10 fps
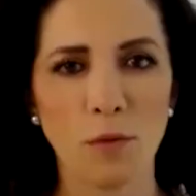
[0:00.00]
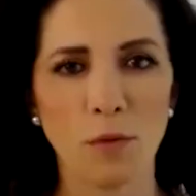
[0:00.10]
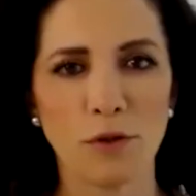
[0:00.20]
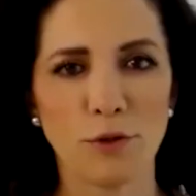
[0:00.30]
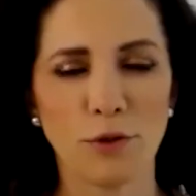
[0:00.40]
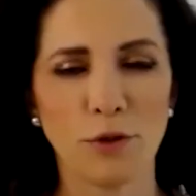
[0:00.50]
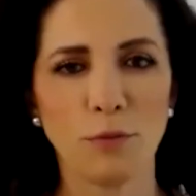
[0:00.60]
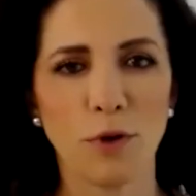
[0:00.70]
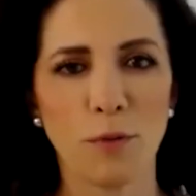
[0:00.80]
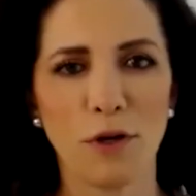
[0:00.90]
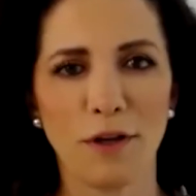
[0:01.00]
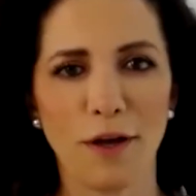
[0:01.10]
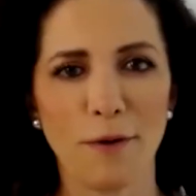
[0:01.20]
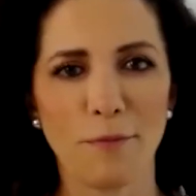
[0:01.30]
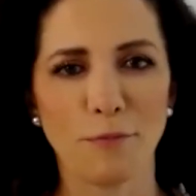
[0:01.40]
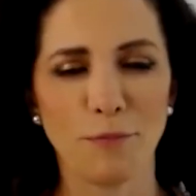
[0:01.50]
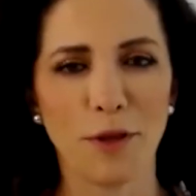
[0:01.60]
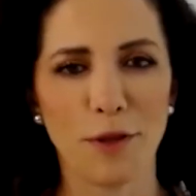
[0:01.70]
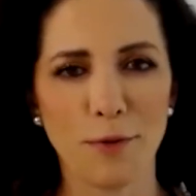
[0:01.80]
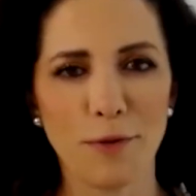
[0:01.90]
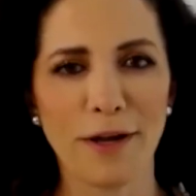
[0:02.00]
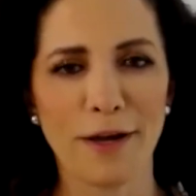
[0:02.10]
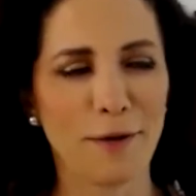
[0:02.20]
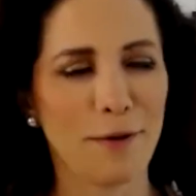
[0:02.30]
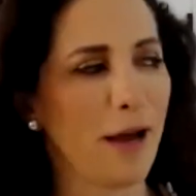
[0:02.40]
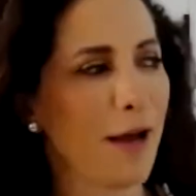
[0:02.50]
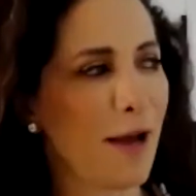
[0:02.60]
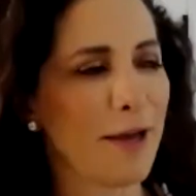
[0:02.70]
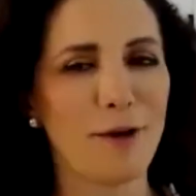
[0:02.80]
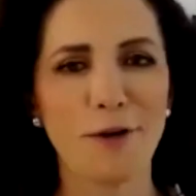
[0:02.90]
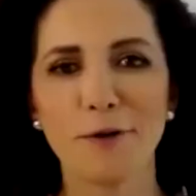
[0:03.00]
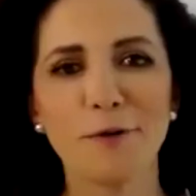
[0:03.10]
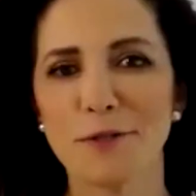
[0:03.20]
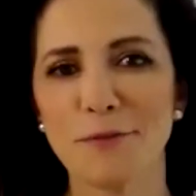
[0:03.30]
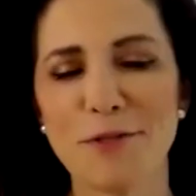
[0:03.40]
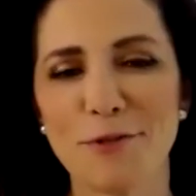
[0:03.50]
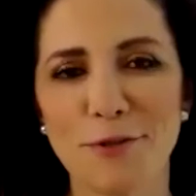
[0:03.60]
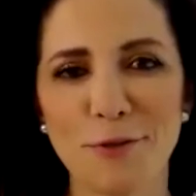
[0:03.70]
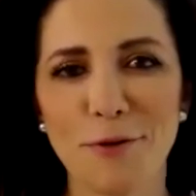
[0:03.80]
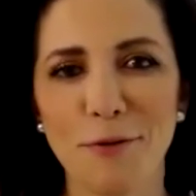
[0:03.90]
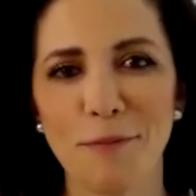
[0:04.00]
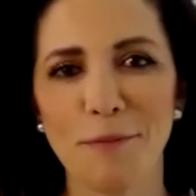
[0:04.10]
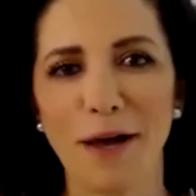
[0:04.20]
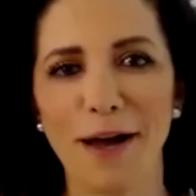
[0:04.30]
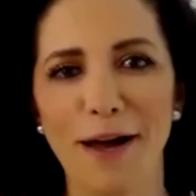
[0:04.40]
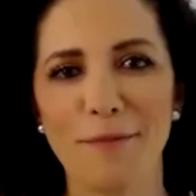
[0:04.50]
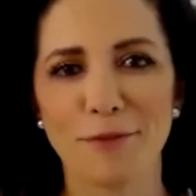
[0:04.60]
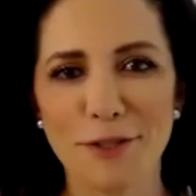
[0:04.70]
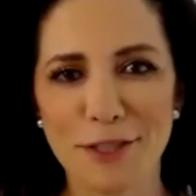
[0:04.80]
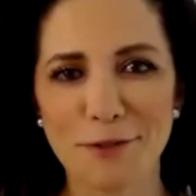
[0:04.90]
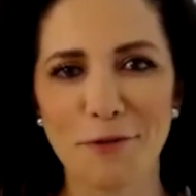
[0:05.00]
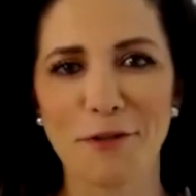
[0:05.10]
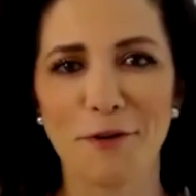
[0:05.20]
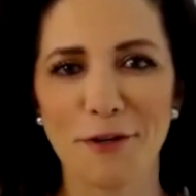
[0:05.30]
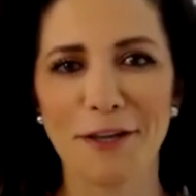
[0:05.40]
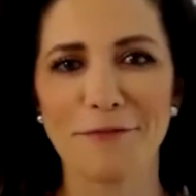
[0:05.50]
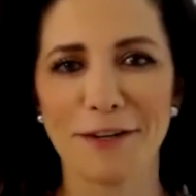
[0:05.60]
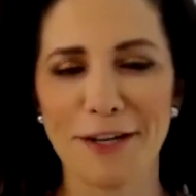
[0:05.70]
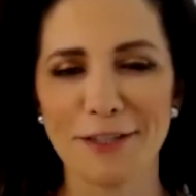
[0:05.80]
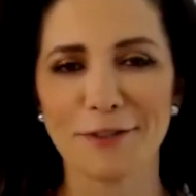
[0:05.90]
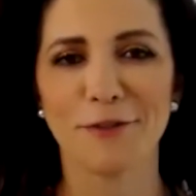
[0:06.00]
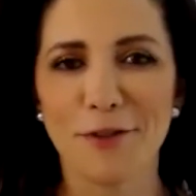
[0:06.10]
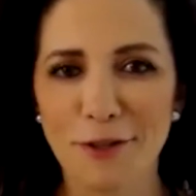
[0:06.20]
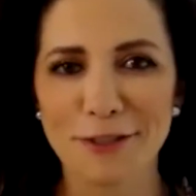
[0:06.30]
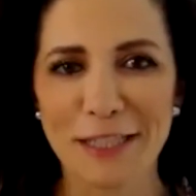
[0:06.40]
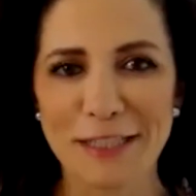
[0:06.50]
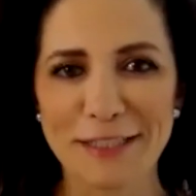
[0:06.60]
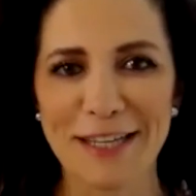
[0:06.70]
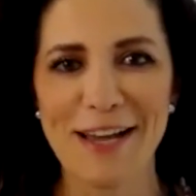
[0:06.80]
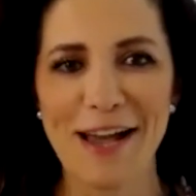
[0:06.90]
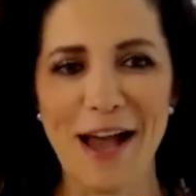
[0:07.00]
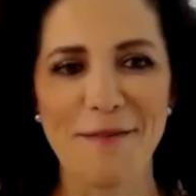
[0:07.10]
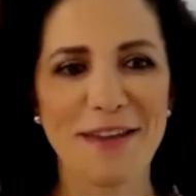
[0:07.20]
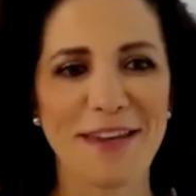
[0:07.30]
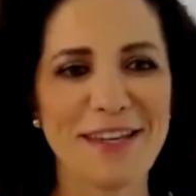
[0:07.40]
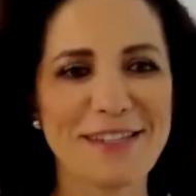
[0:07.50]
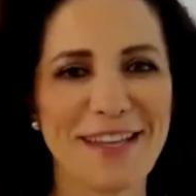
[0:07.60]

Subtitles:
will do? We will, you and I always want to do projects with Jorge Ferraez. Who doesn't? I mean, he's